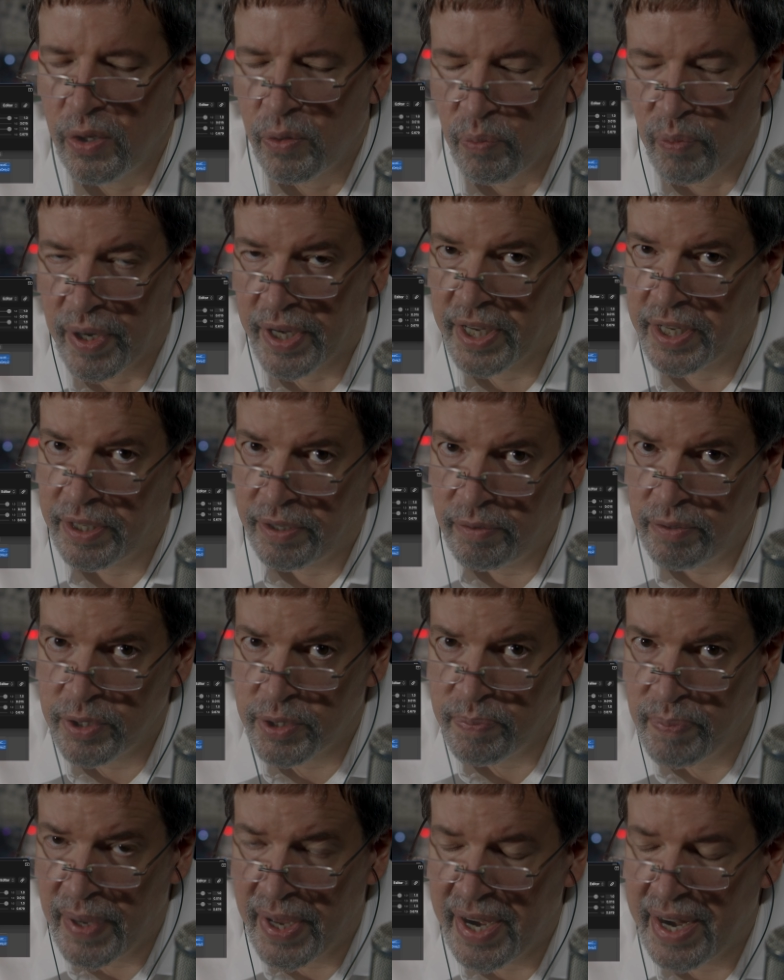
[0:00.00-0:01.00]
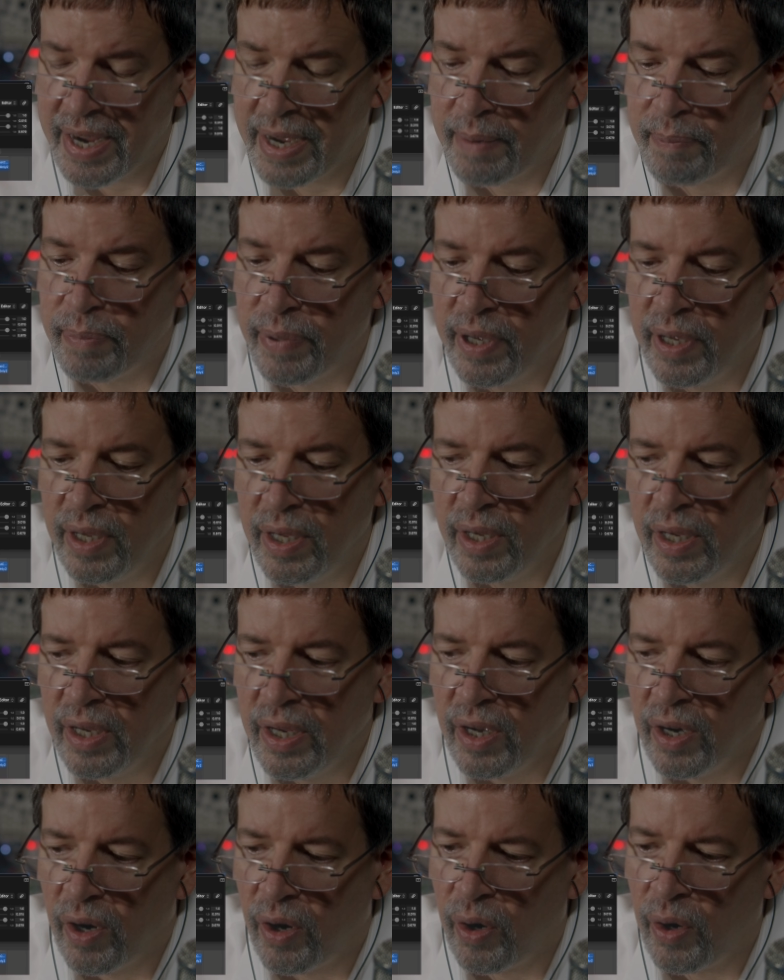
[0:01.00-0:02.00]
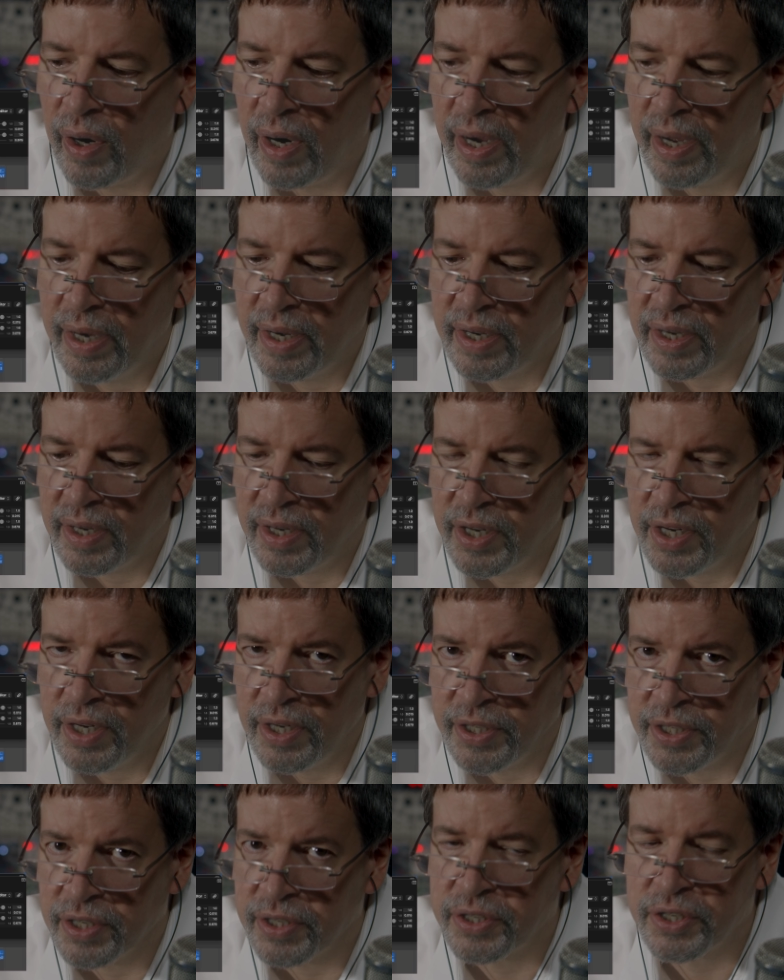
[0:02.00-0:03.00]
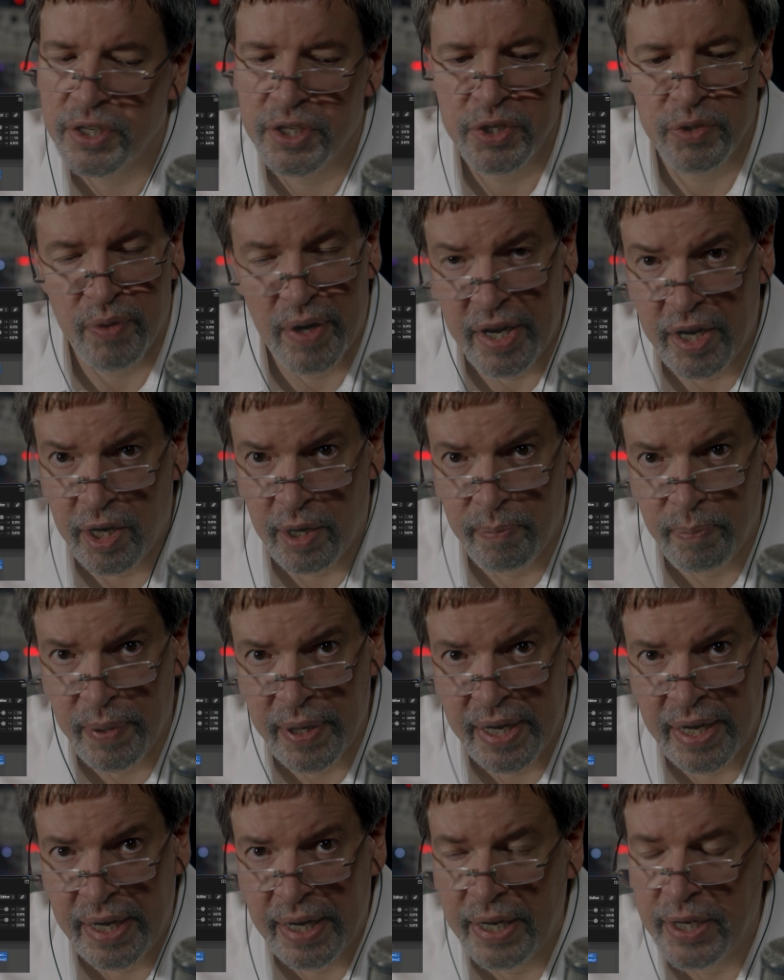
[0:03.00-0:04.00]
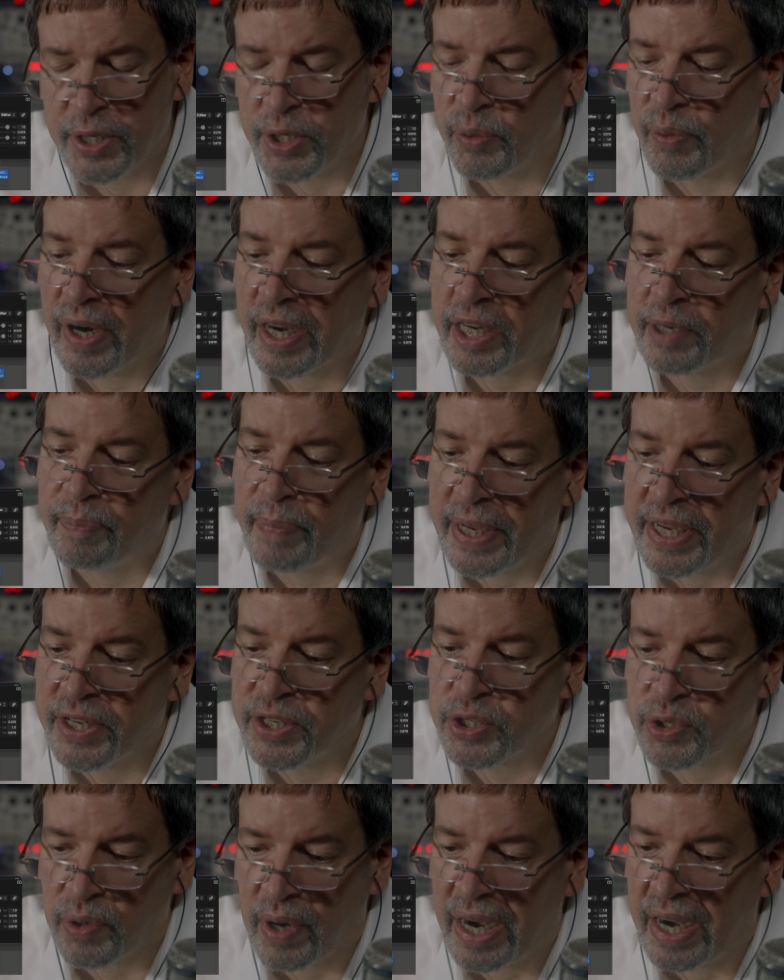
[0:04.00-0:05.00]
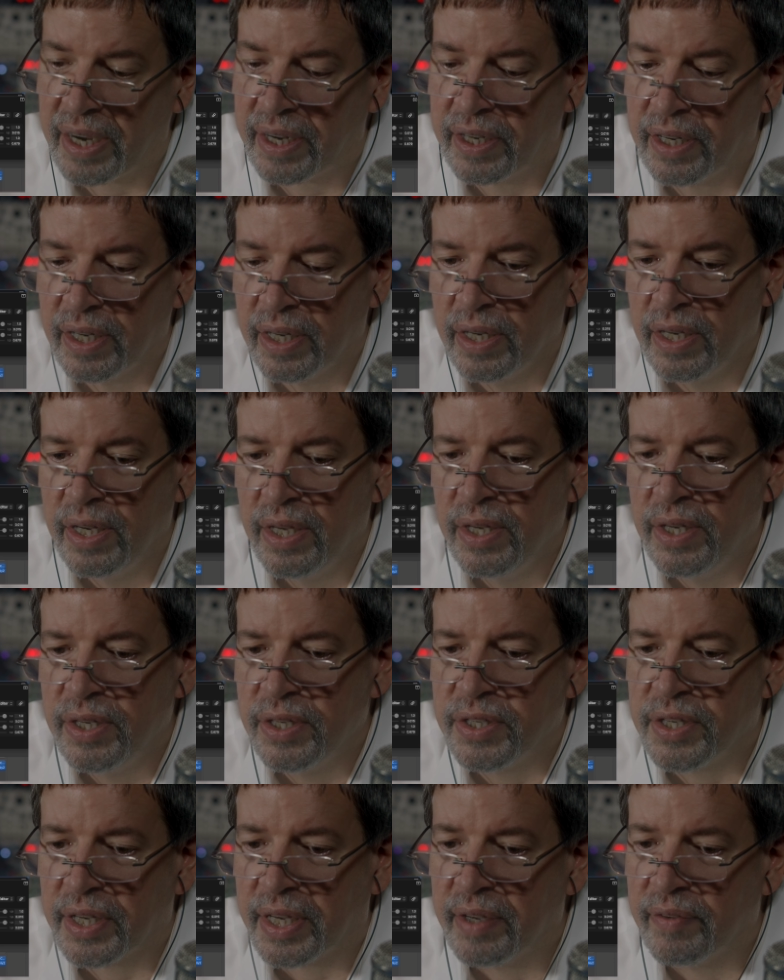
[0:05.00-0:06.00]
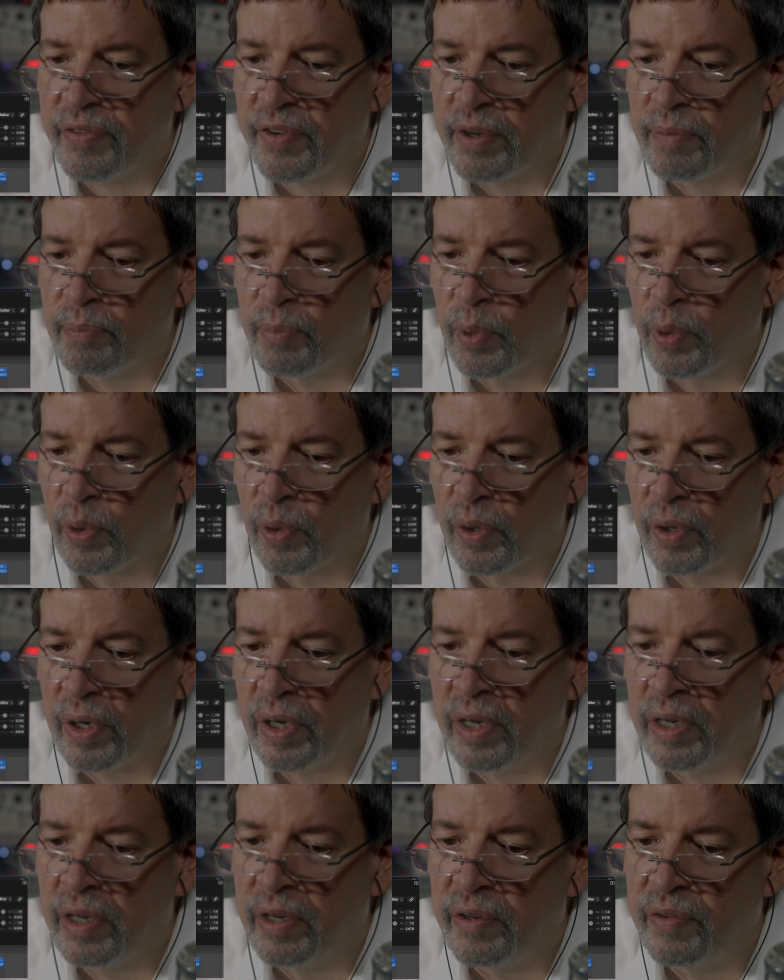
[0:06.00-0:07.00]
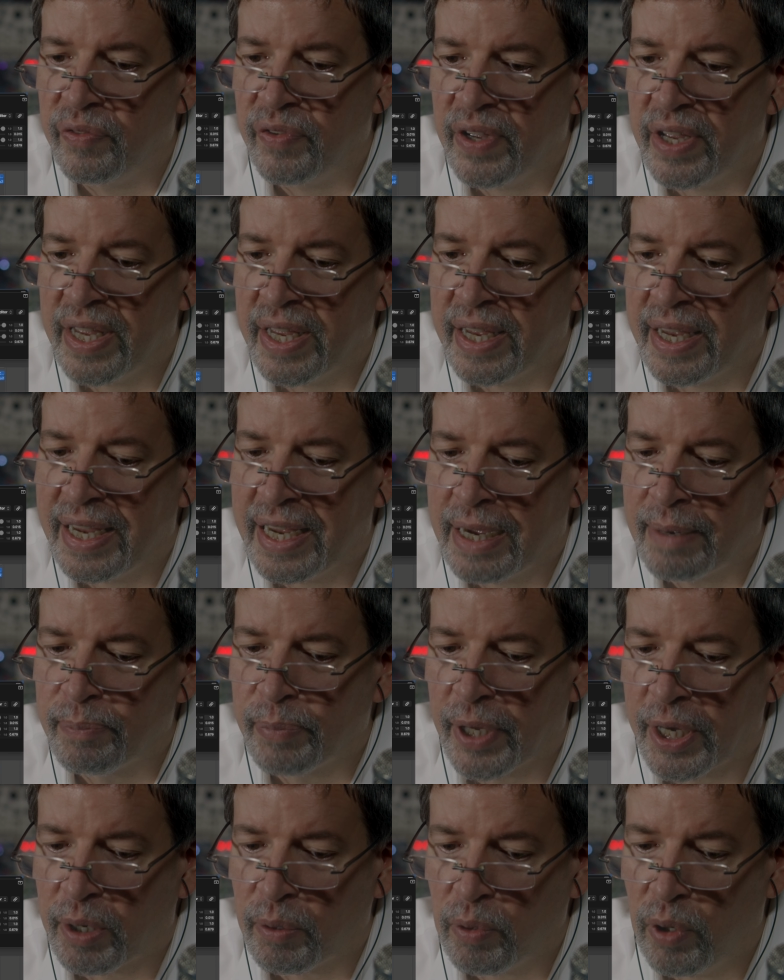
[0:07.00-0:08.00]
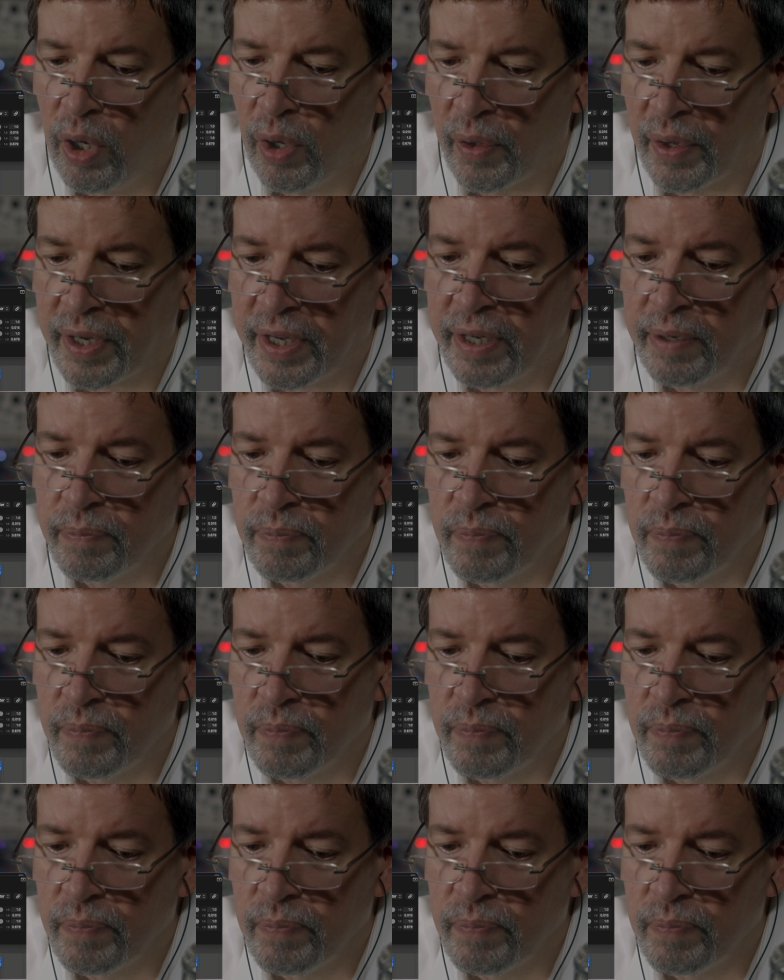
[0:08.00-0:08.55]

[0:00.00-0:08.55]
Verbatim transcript: we can use midamp on just straight up a direct bass track to give it more of a amp-like quality.